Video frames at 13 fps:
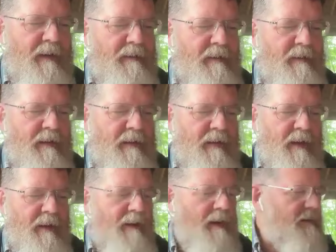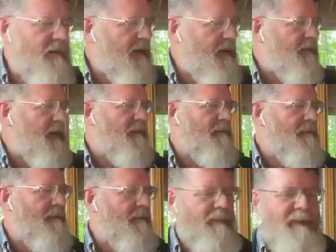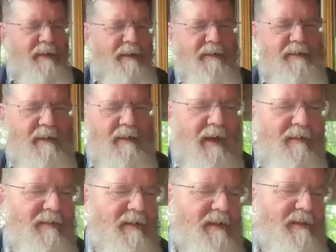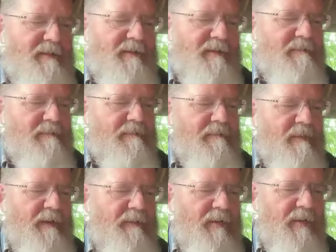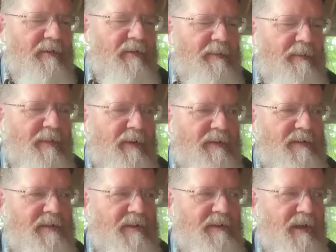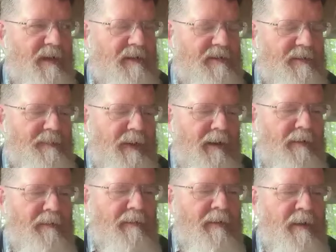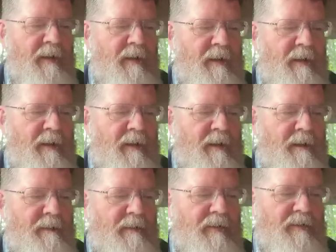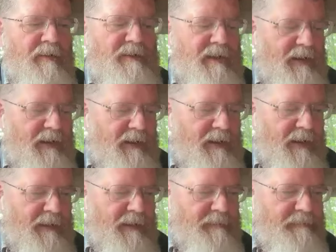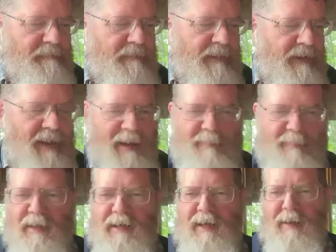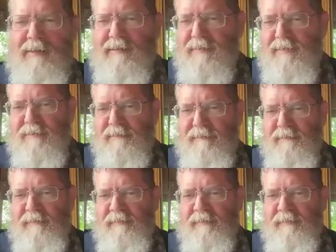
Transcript: I think maybe it was in Aveline's one of her cookbooks. She talks about using Napa cabbage,